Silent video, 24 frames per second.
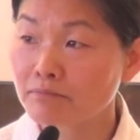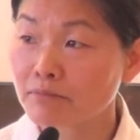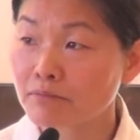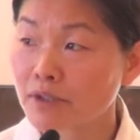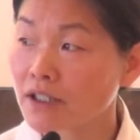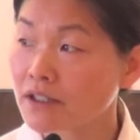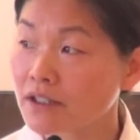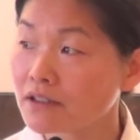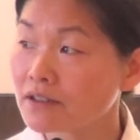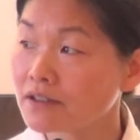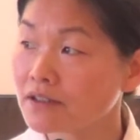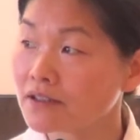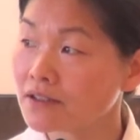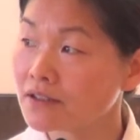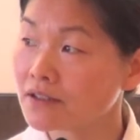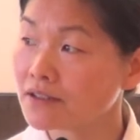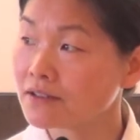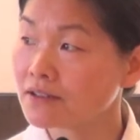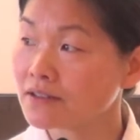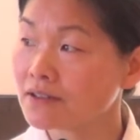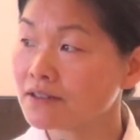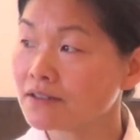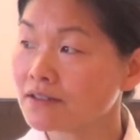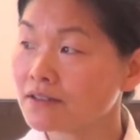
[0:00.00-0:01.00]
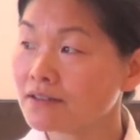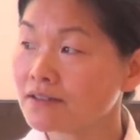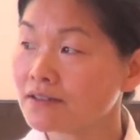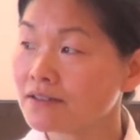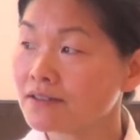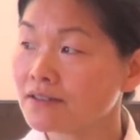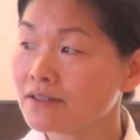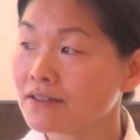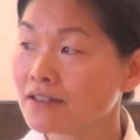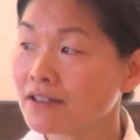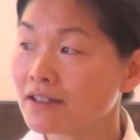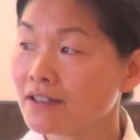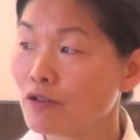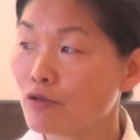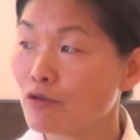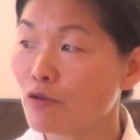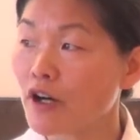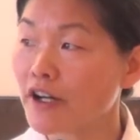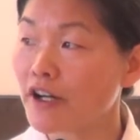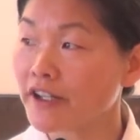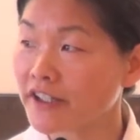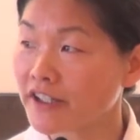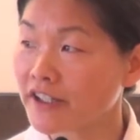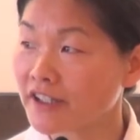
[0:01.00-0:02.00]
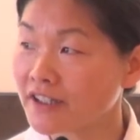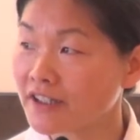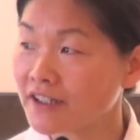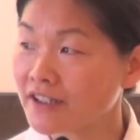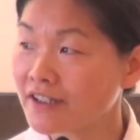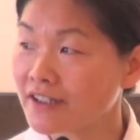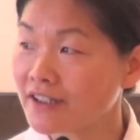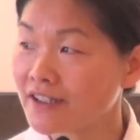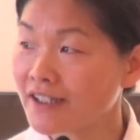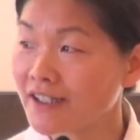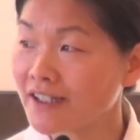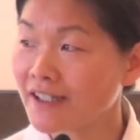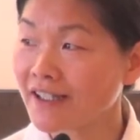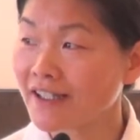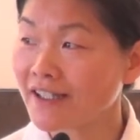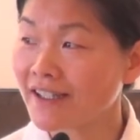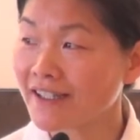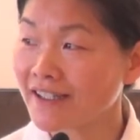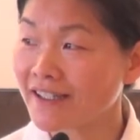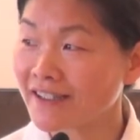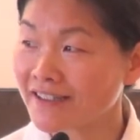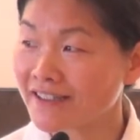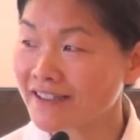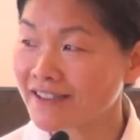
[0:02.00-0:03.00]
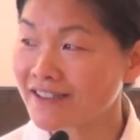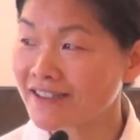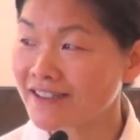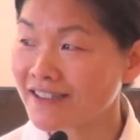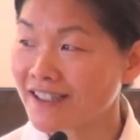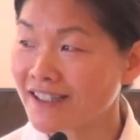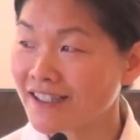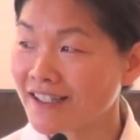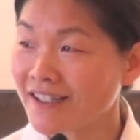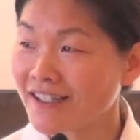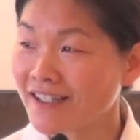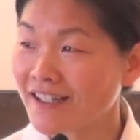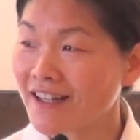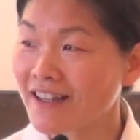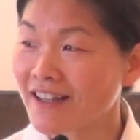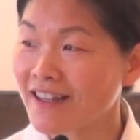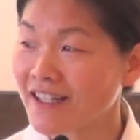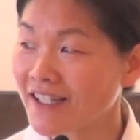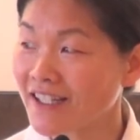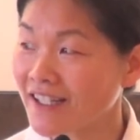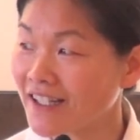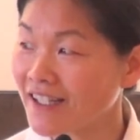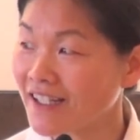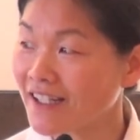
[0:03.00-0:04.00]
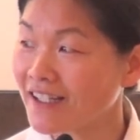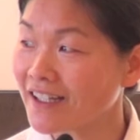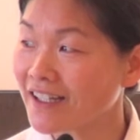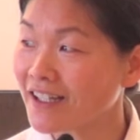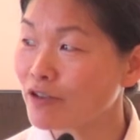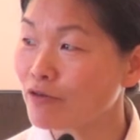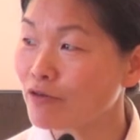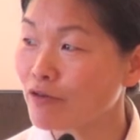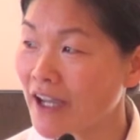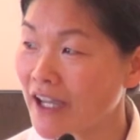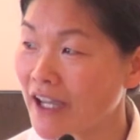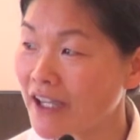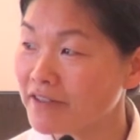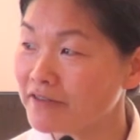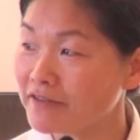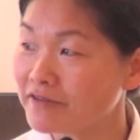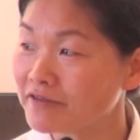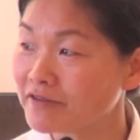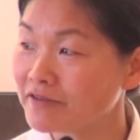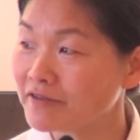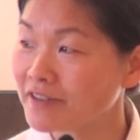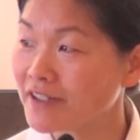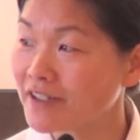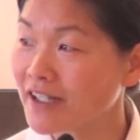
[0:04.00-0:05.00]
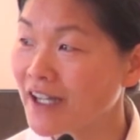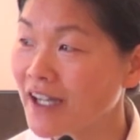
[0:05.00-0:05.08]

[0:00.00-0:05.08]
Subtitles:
but water is the wave,